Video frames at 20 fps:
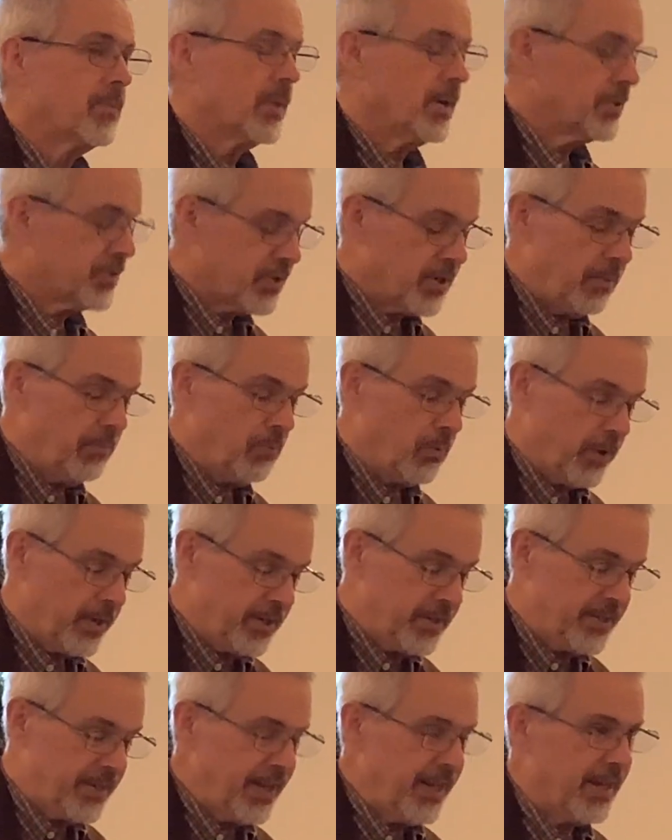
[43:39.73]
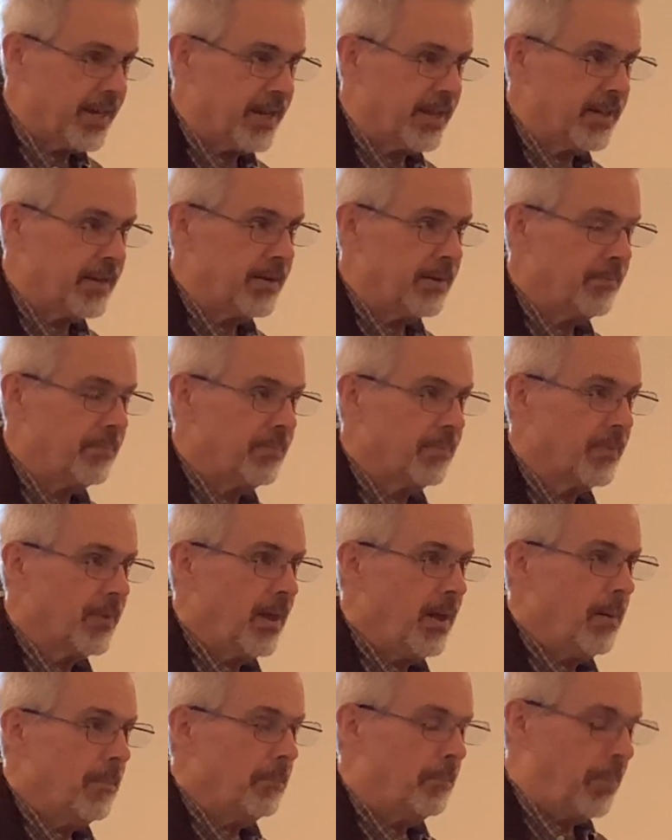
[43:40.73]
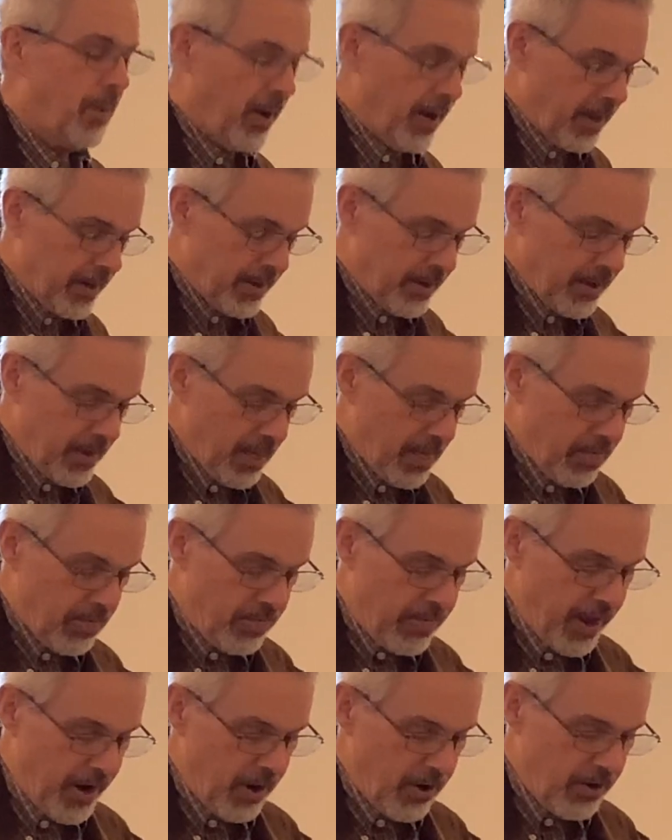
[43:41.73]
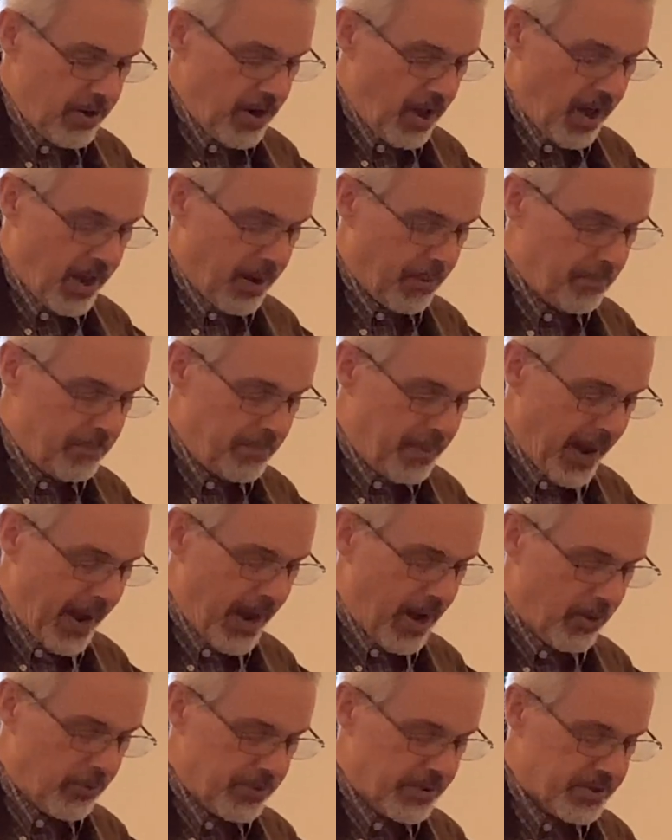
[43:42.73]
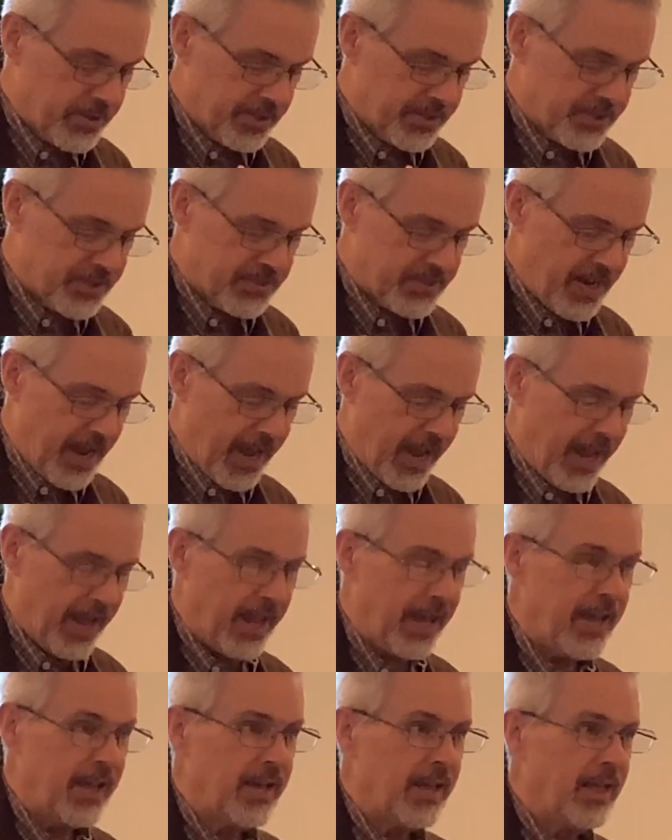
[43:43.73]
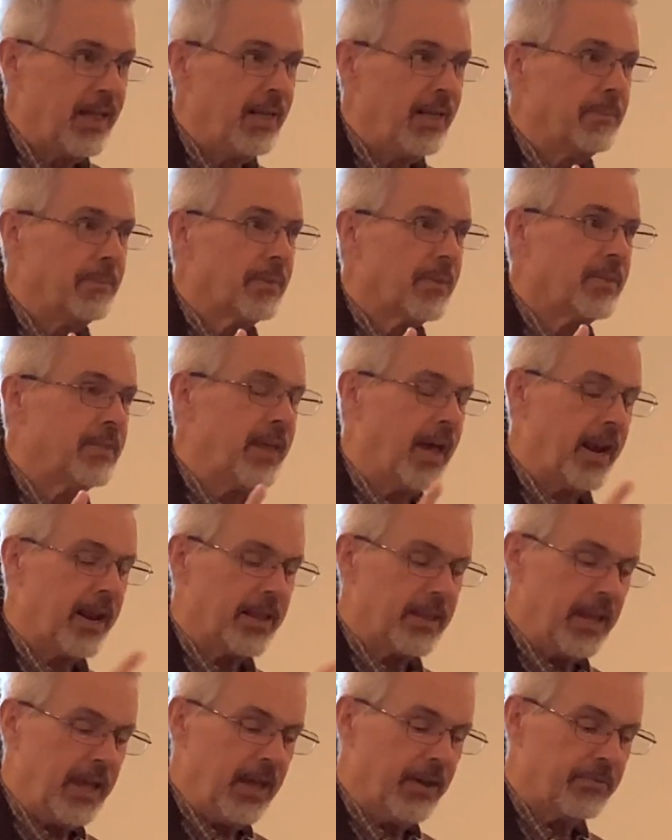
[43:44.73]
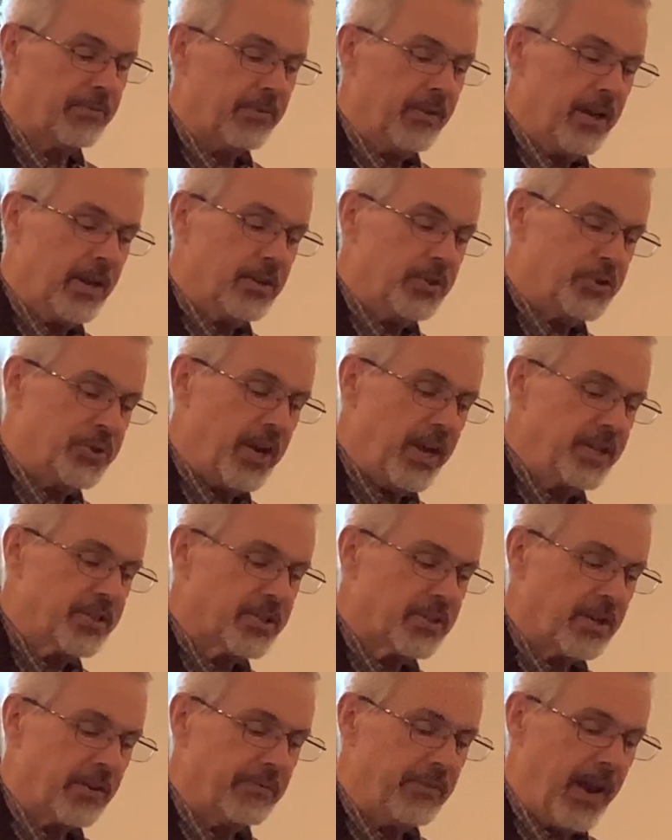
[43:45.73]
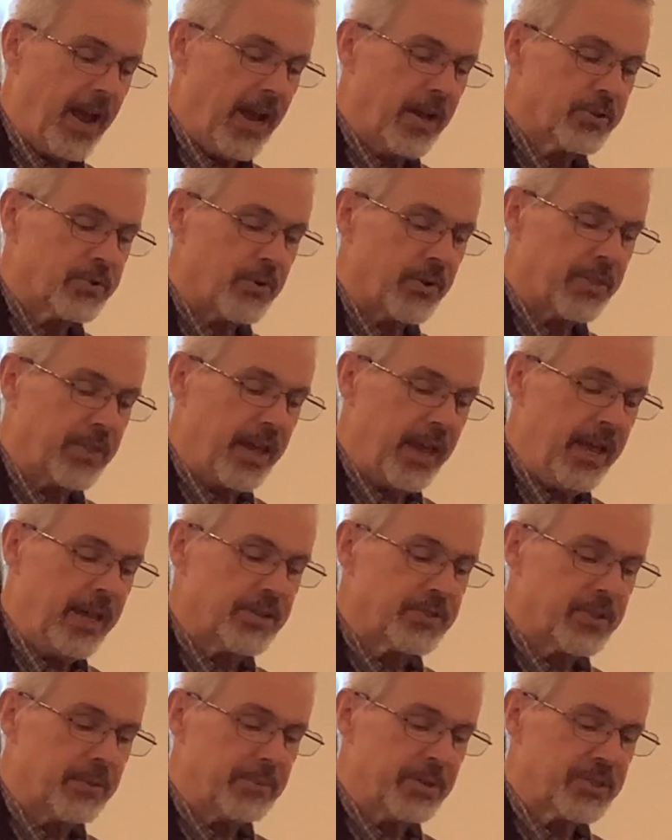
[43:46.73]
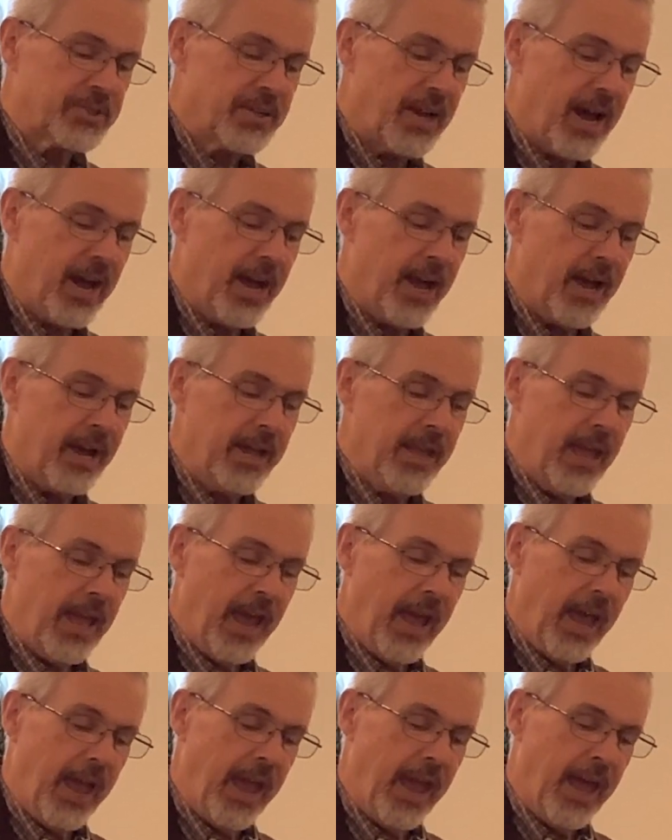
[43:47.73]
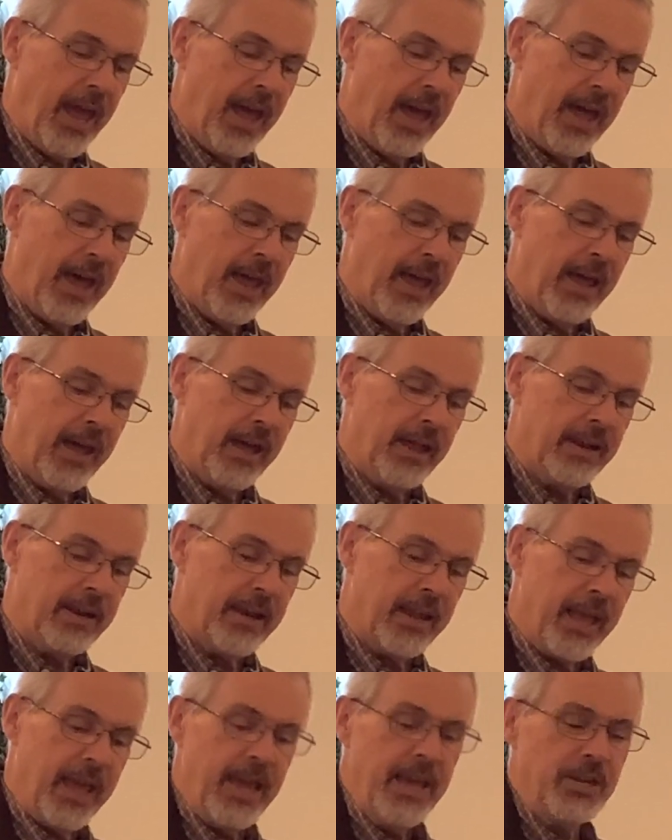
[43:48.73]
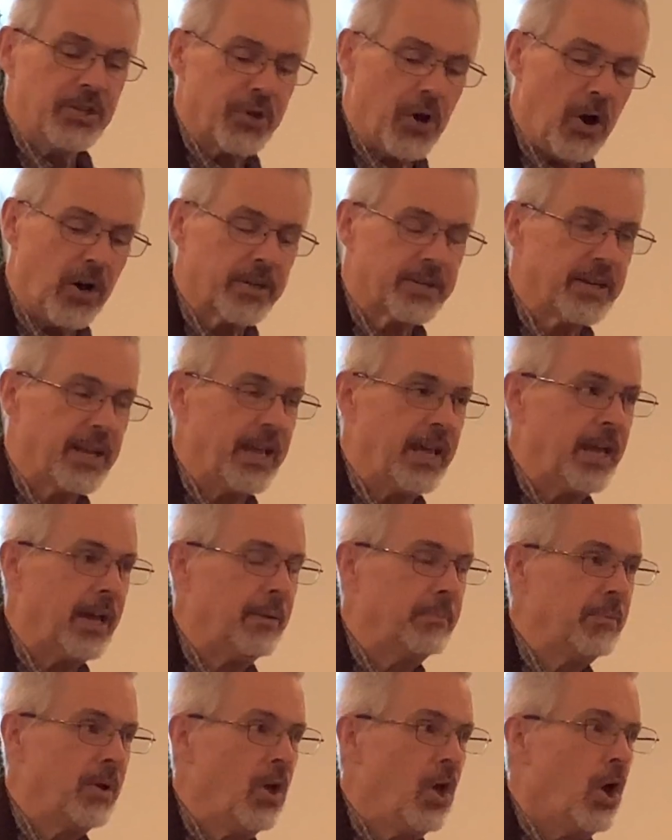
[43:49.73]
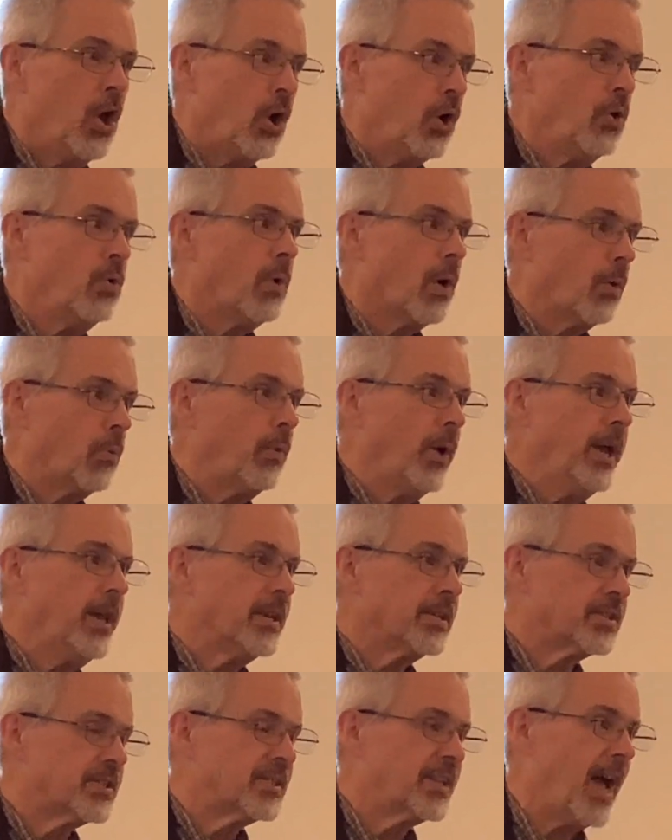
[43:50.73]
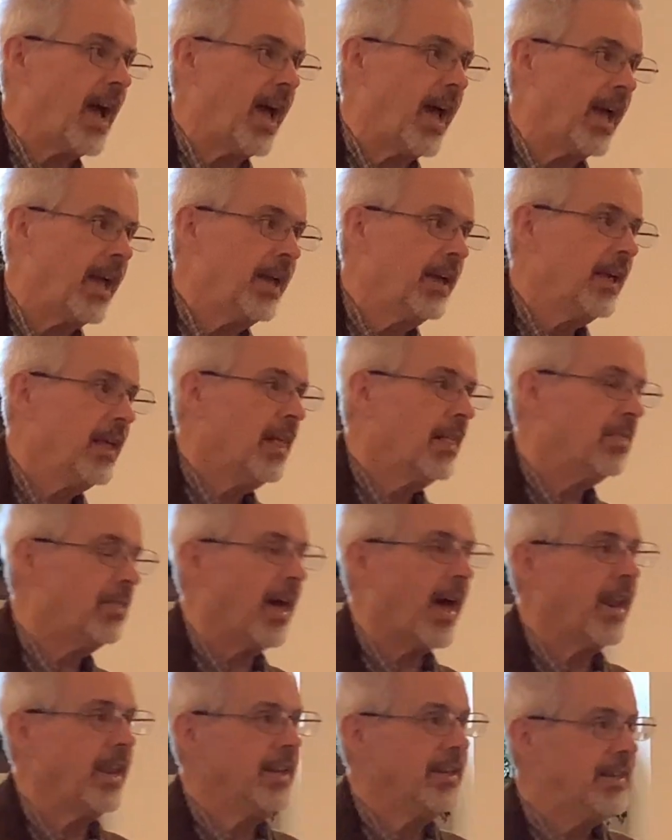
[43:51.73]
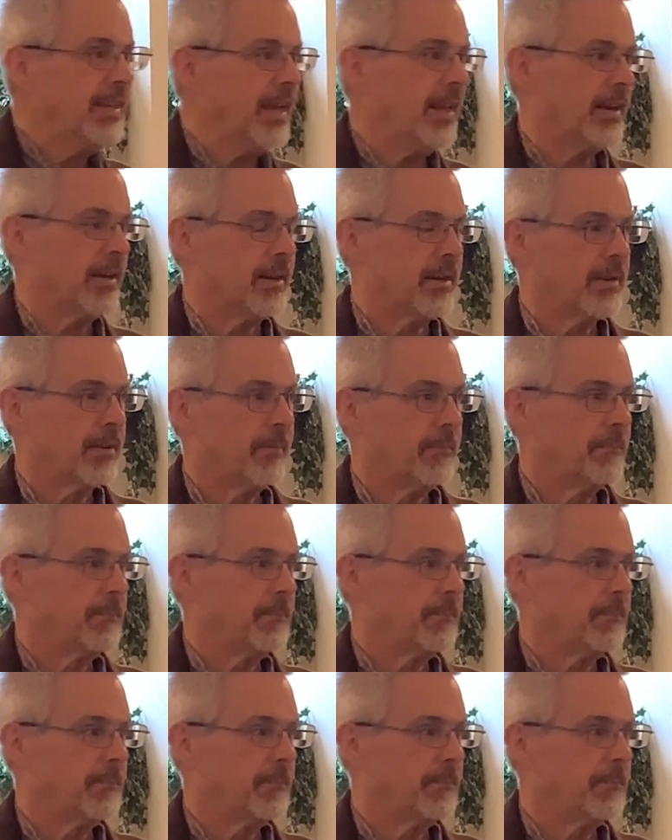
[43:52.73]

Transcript: Someone did. But they're not about to say that if Jesus of Nazareth is the Messiah and he talked to him, who are we to say that he didn't?